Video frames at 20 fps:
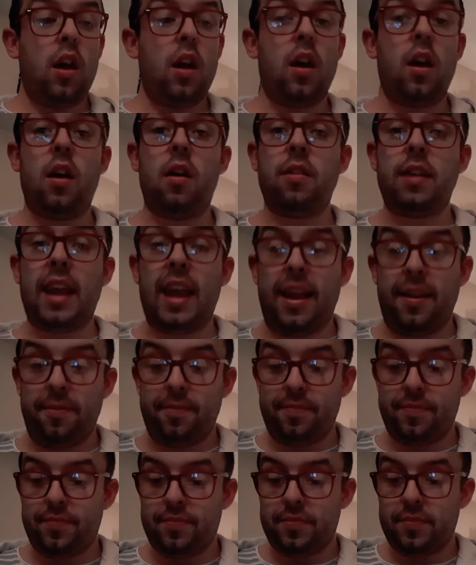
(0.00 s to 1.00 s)
Okay.
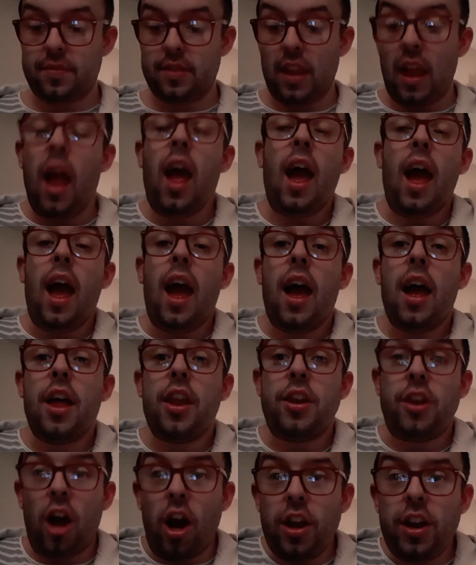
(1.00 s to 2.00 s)

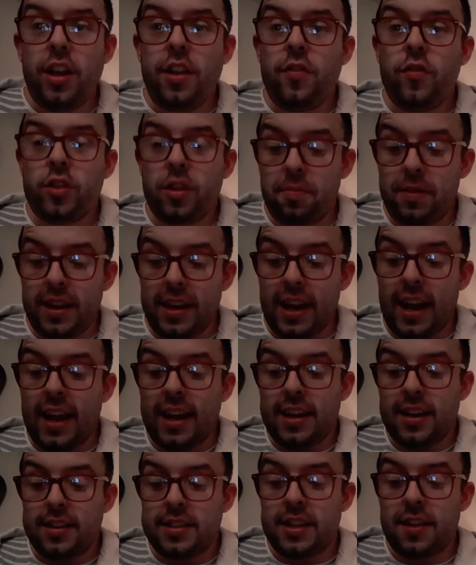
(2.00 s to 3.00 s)
Now that you've completed
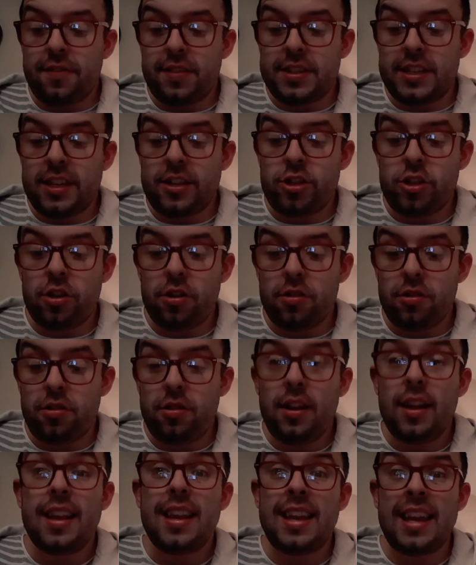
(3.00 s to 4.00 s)
activity
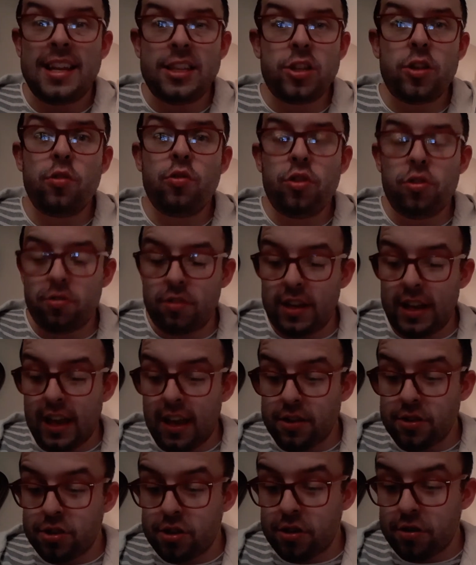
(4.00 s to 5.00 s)
2, let's go through the
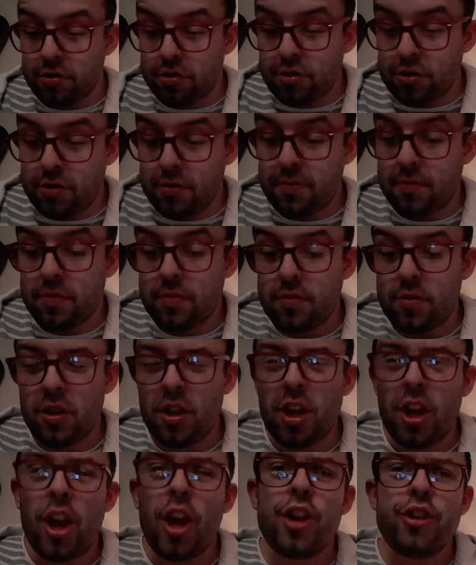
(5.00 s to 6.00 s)
answers.
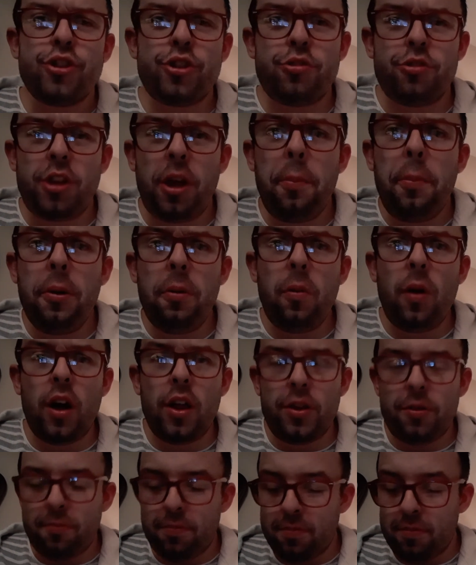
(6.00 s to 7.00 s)
So number
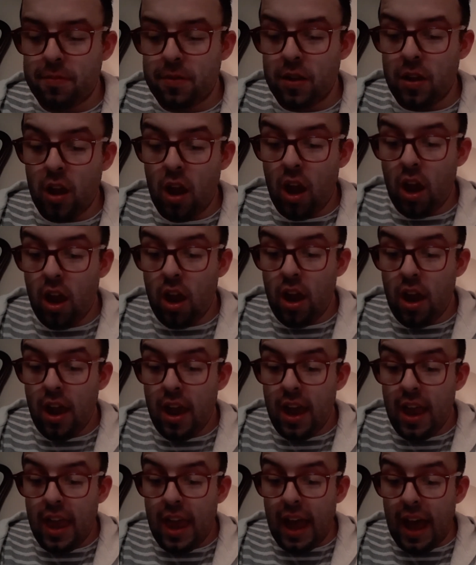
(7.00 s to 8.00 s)
1,
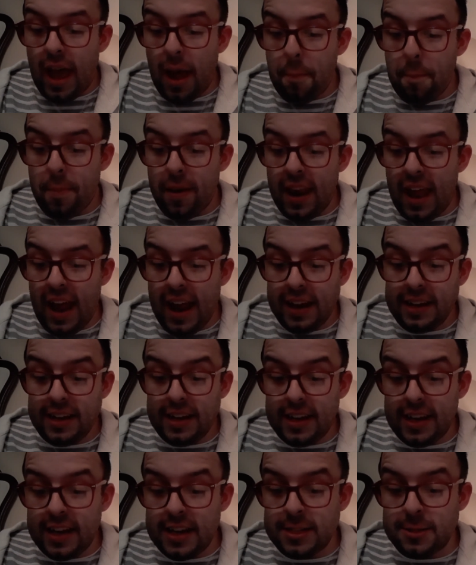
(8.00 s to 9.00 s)
a
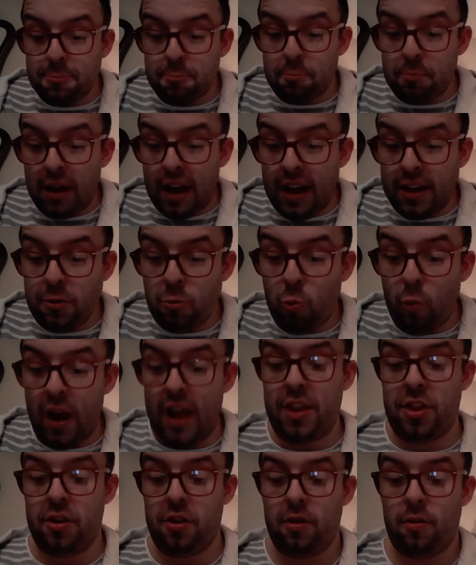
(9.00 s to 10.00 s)
blank is bad
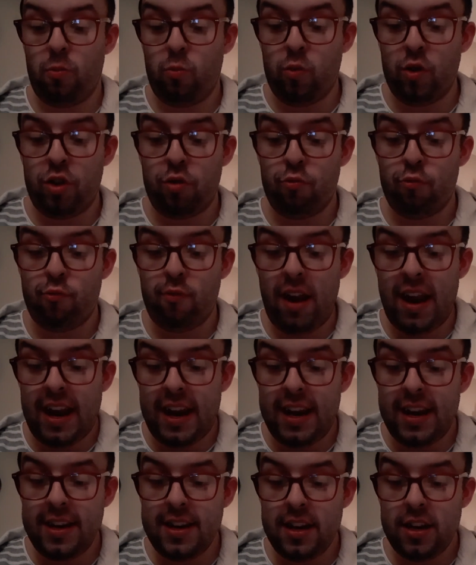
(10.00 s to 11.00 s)
weather with
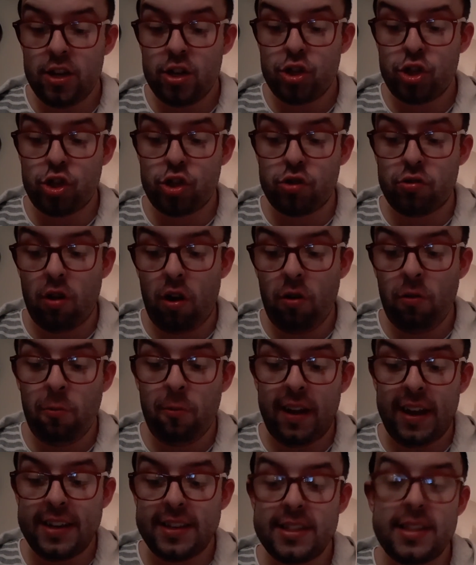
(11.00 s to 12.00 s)
rain, strong
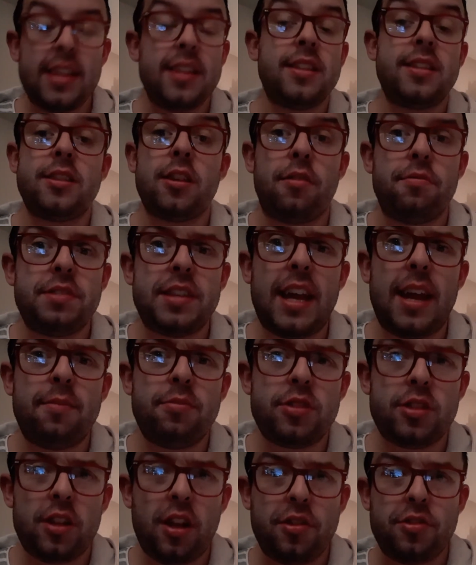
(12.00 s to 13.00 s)
winds, and
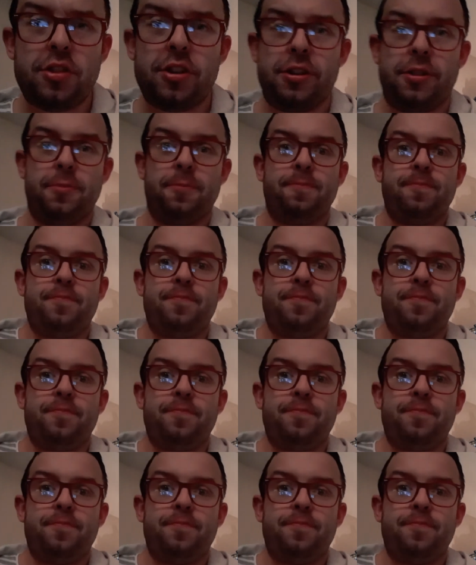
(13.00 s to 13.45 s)
sometimes thunder.